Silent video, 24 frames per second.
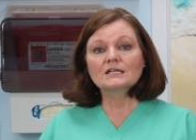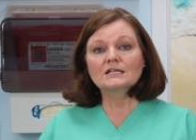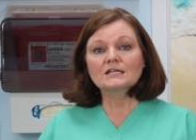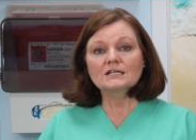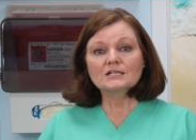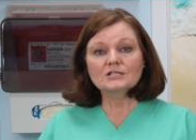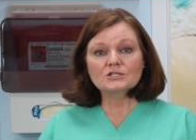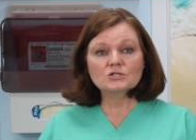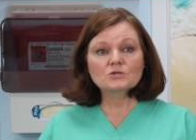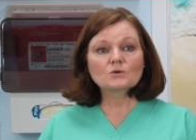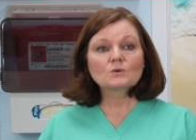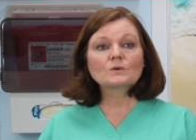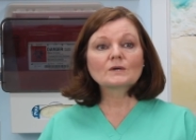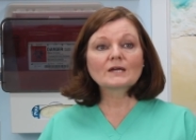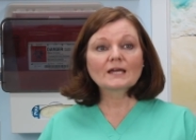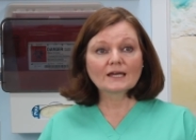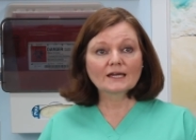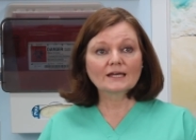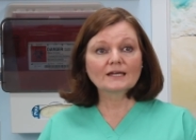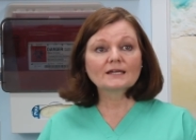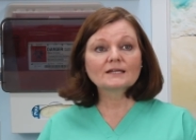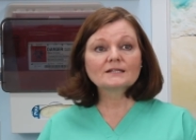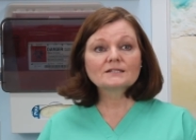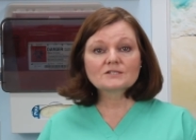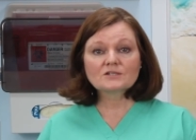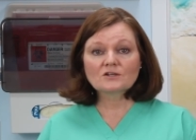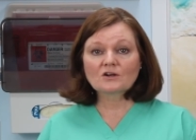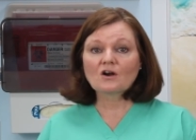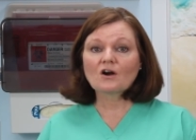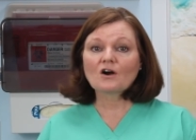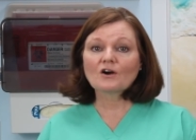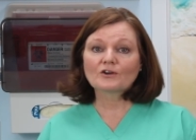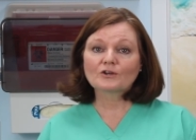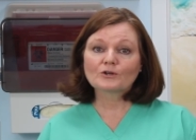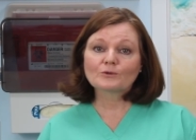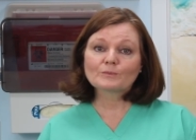it's okay to
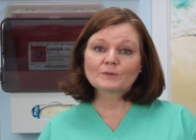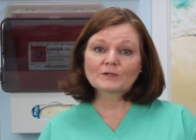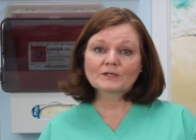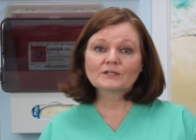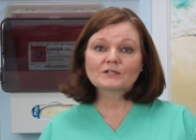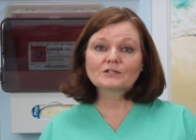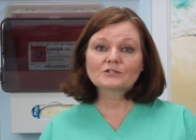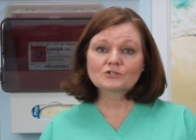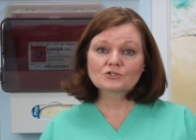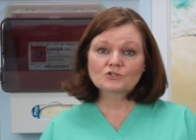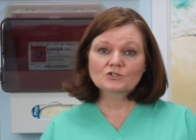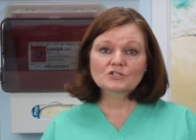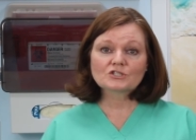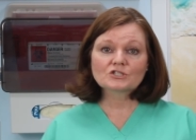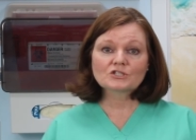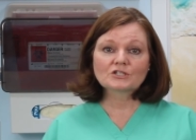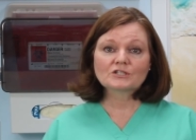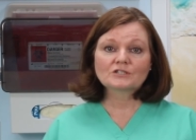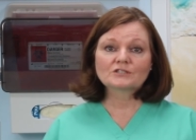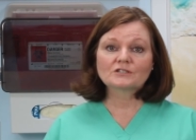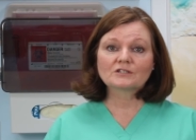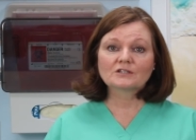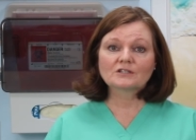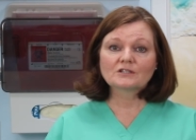call your pediatrician.